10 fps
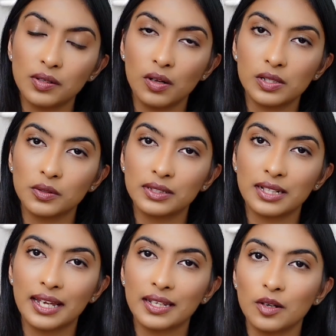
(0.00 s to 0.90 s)
one also is
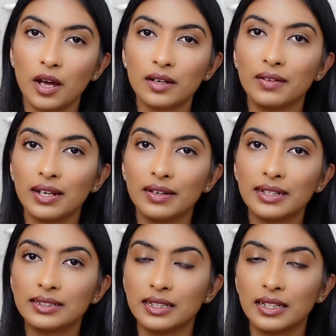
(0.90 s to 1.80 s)
like not
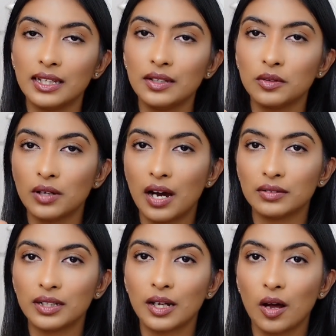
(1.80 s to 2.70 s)
very sticky. You know
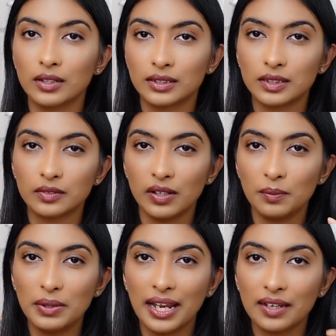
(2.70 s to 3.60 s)
how the glosses will
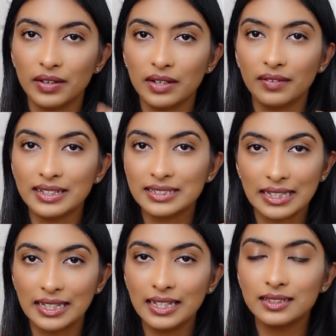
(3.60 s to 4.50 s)
be like very
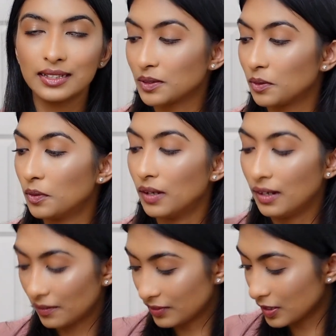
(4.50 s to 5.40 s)
sticky. So I
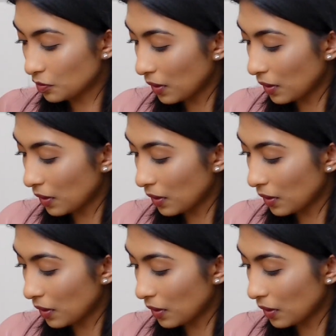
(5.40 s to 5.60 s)
love this